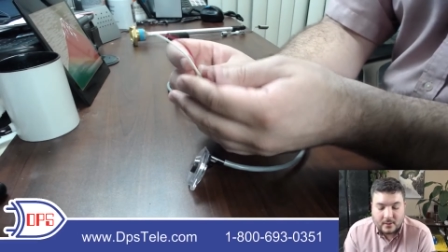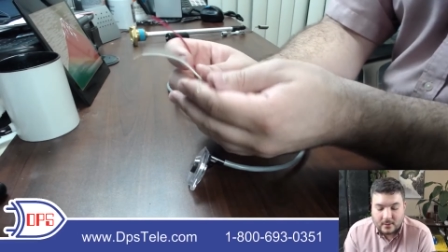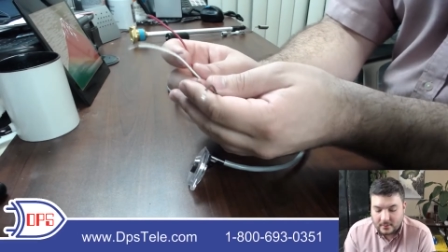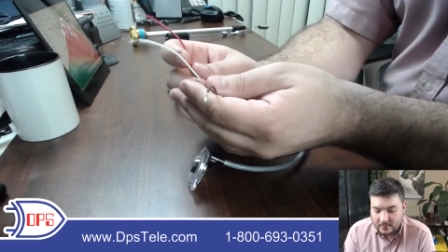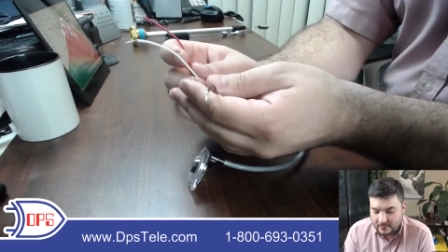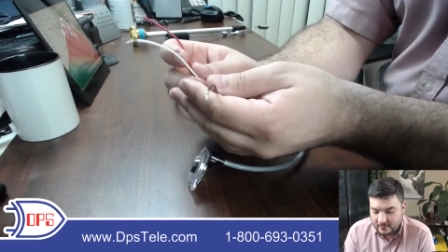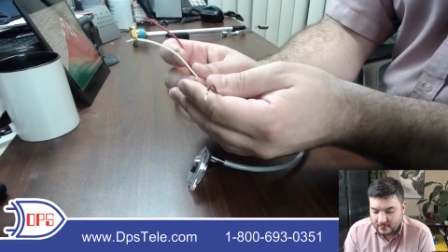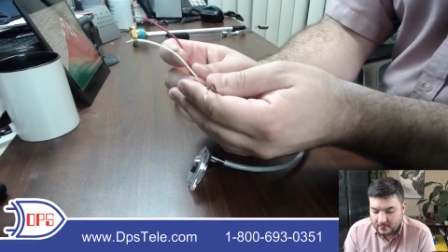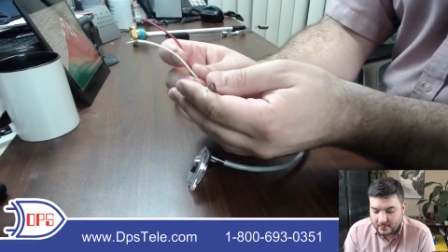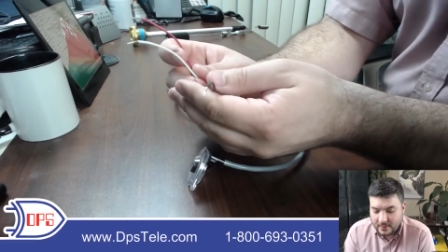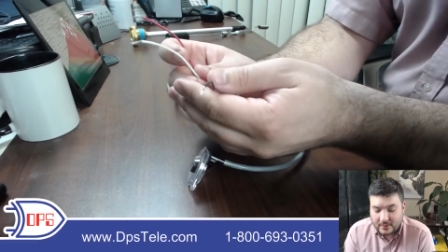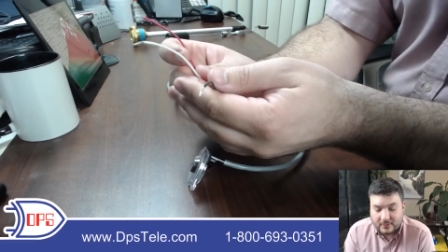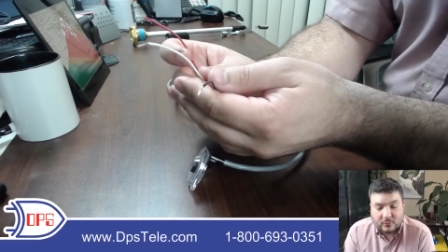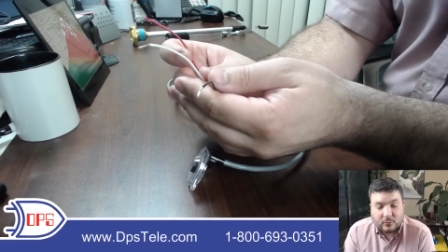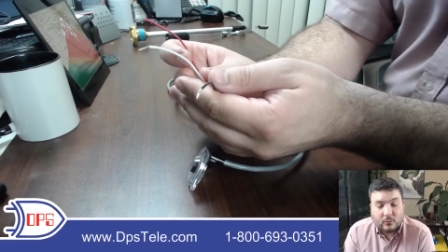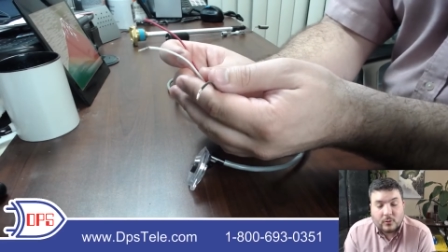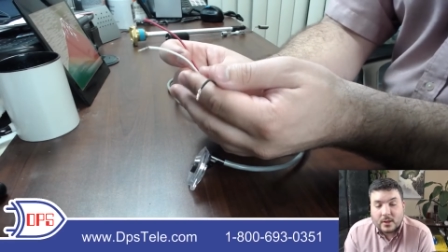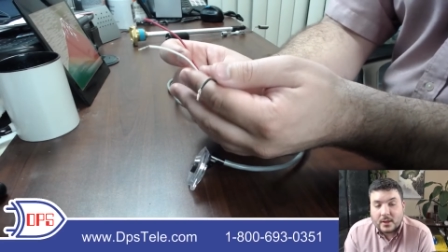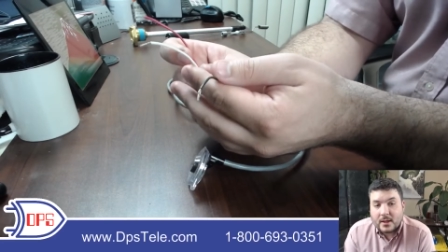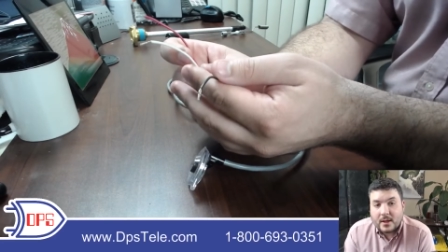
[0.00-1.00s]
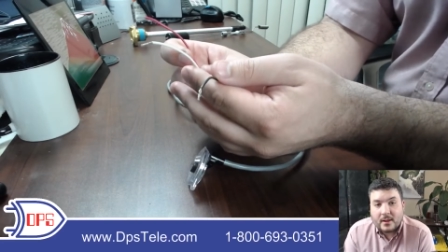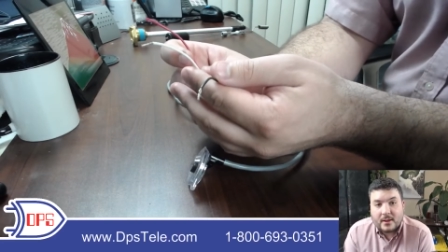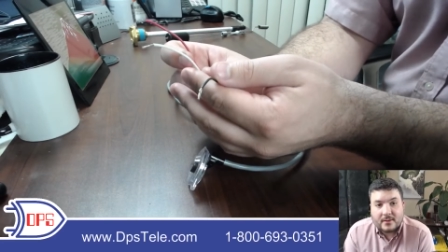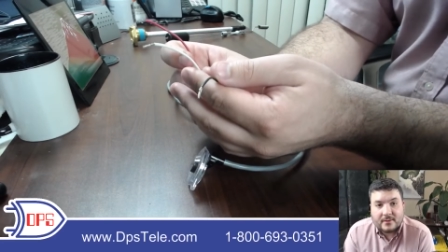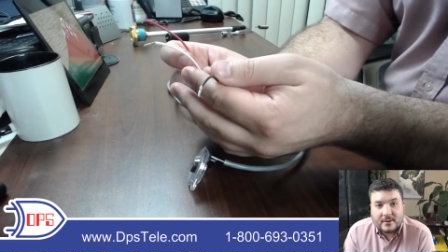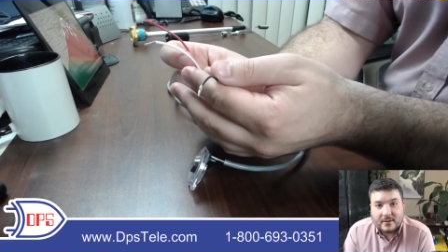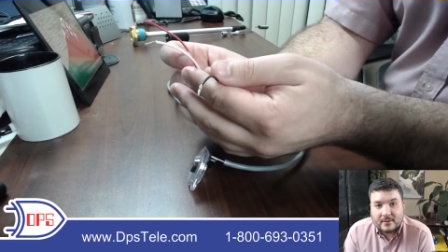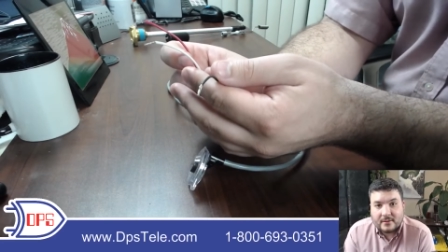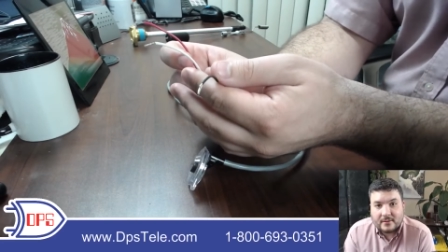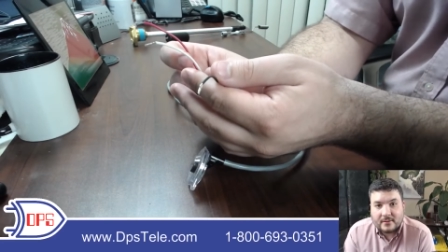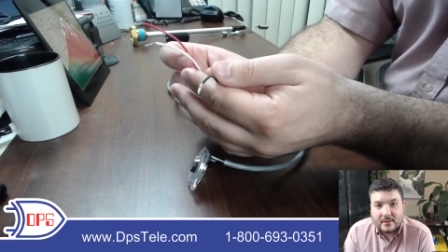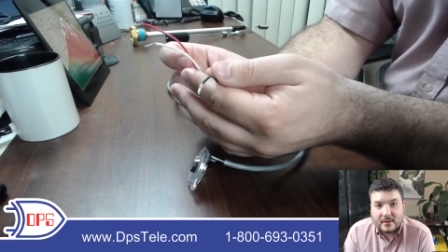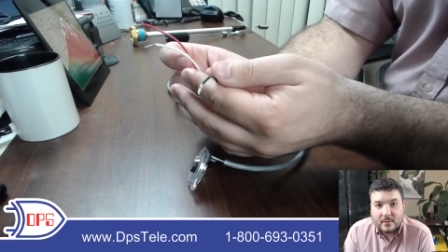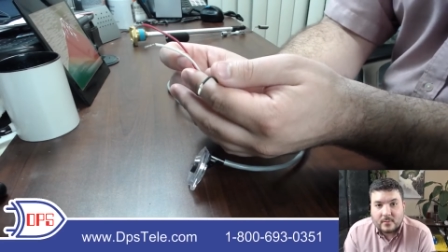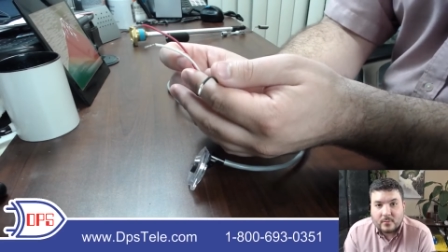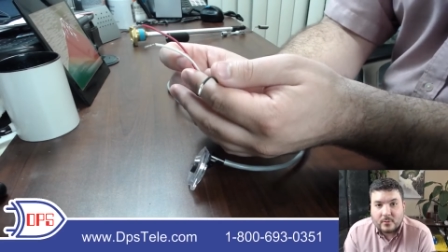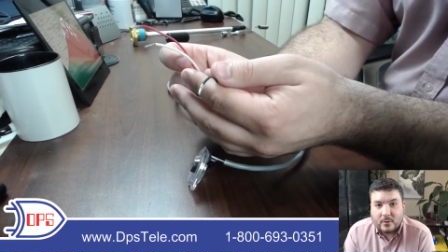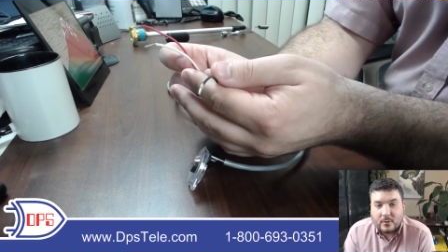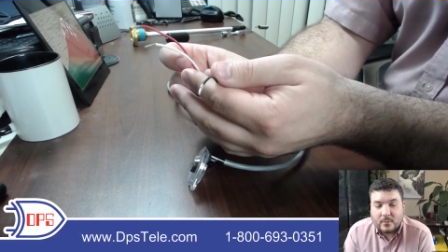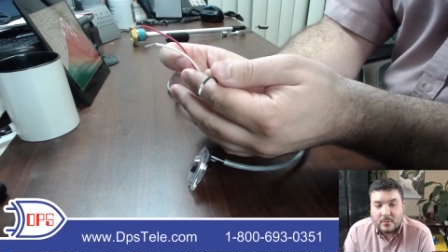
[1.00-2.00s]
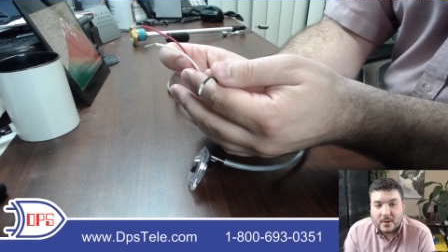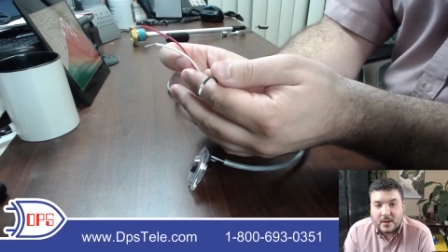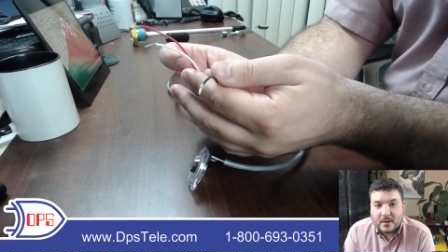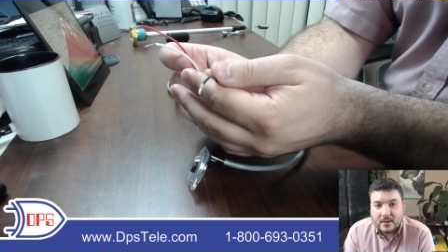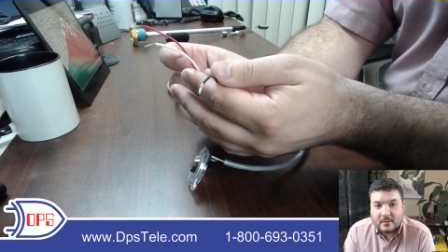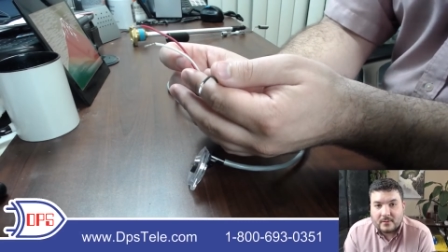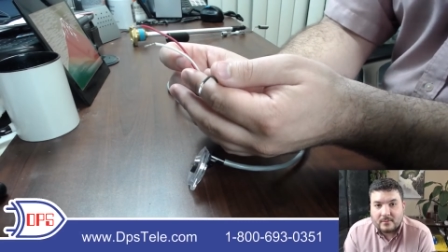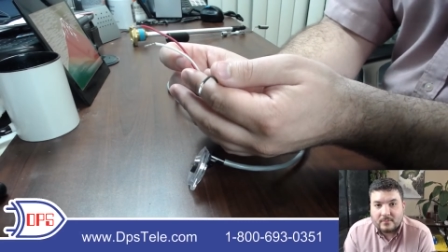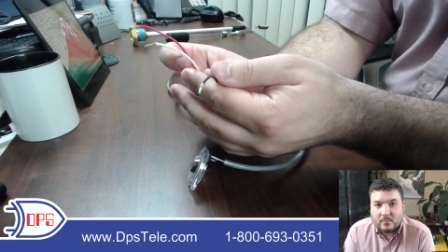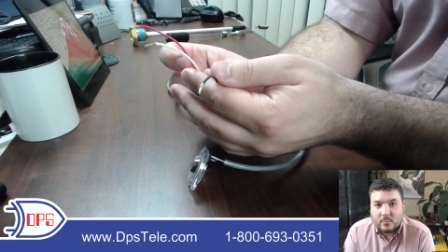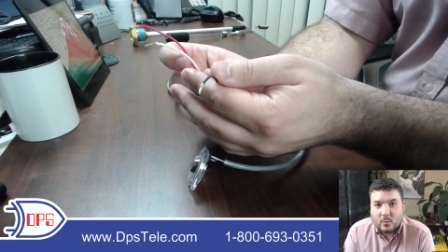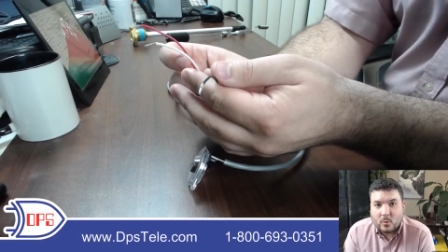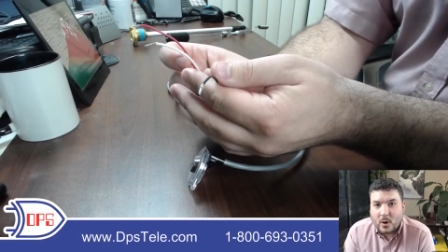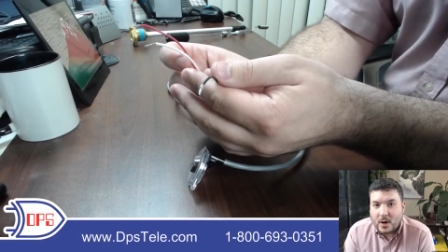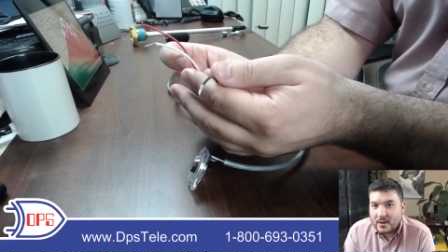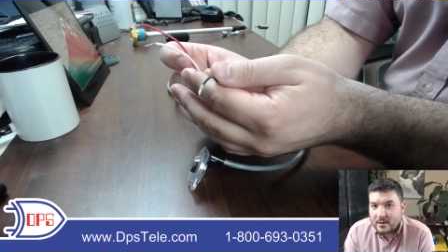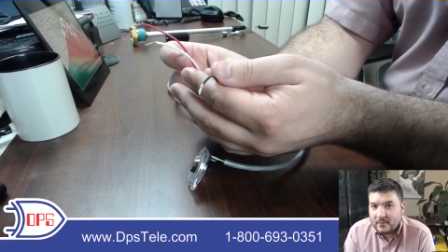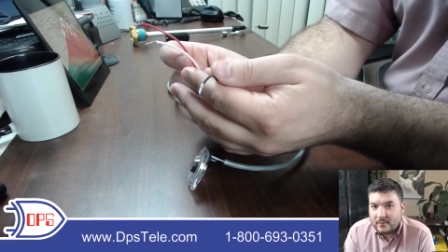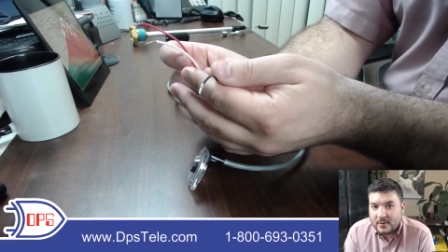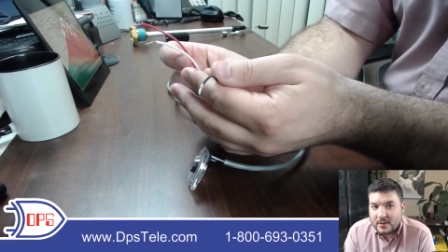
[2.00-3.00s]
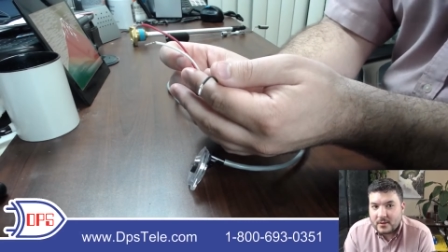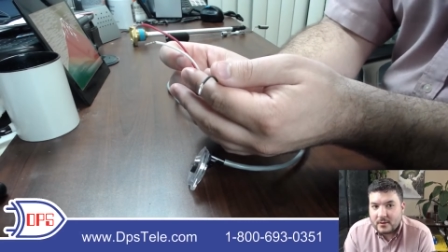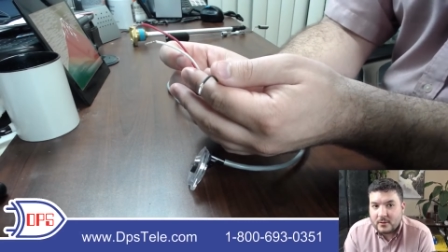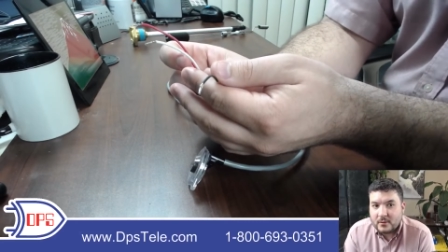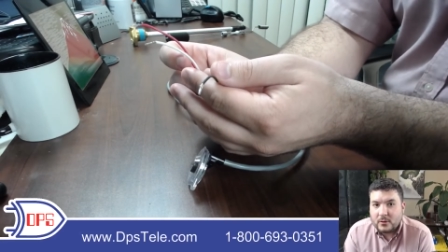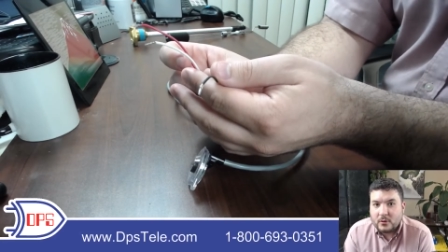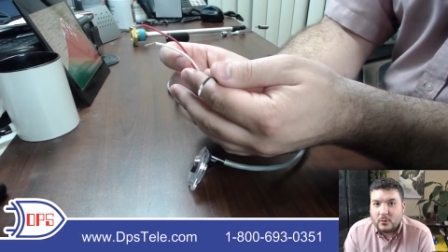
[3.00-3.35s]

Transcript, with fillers: So that's really all it takes to set up propane. It's quite convenient.